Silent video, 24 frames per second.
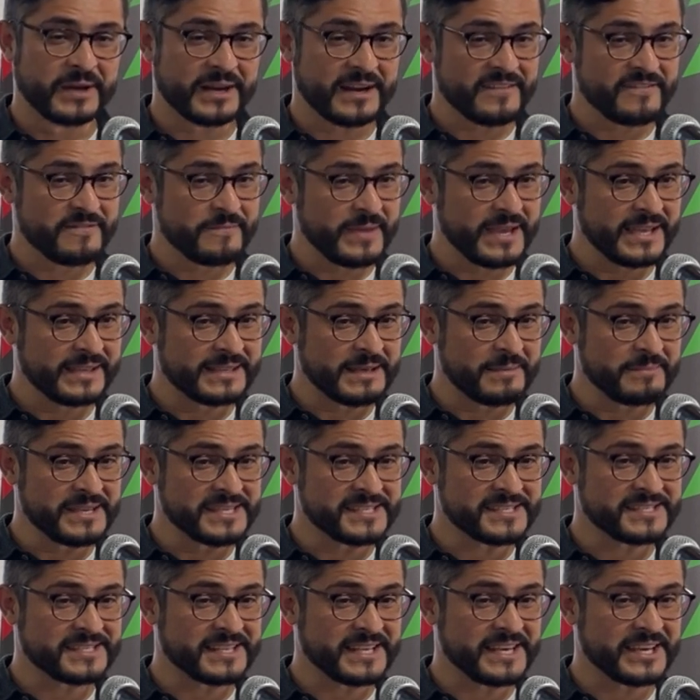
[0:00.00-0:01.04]
But I've made the
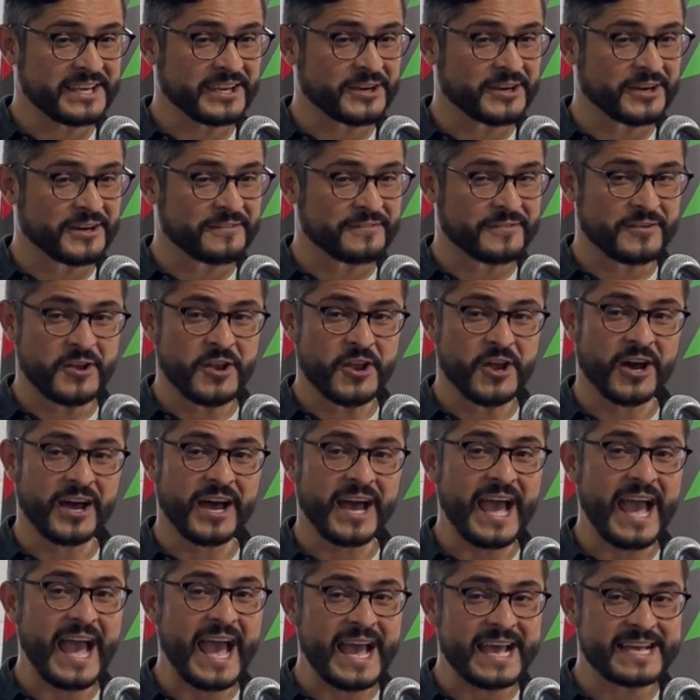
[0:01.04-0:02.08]
mistake of
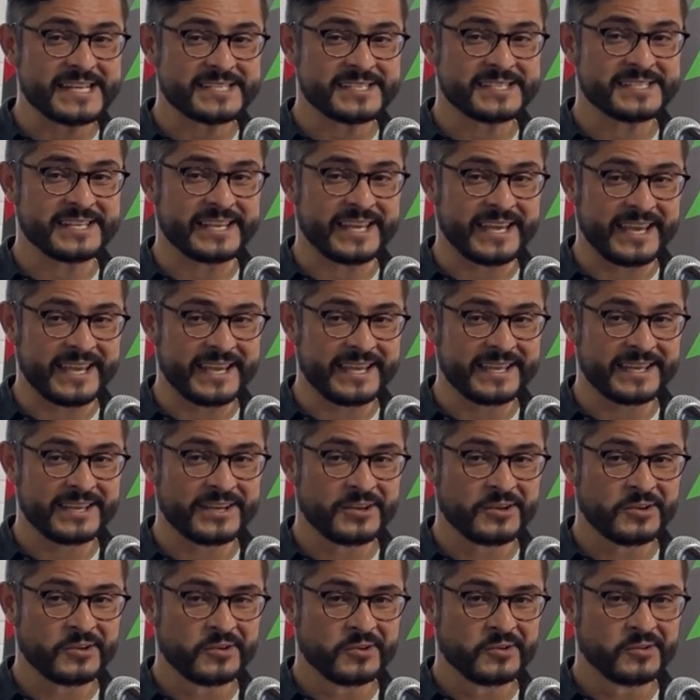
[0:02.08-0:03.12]
not
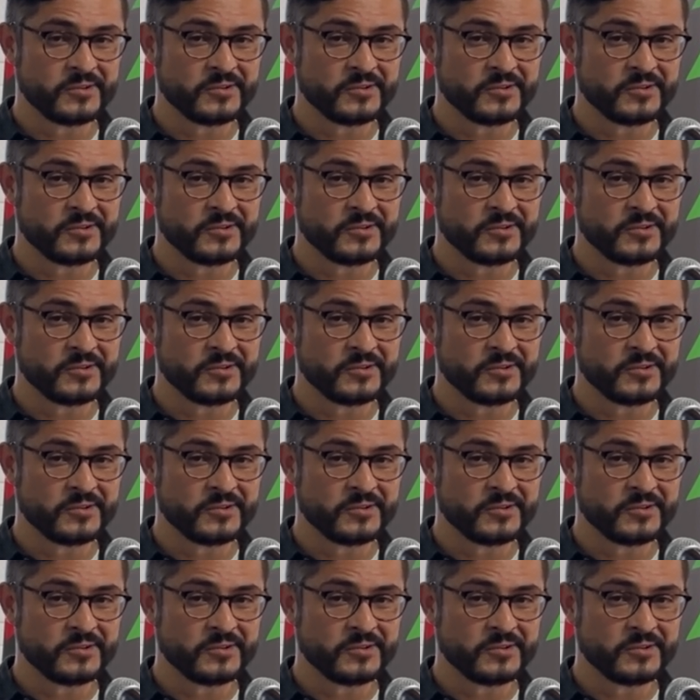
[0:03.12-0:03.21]
asking,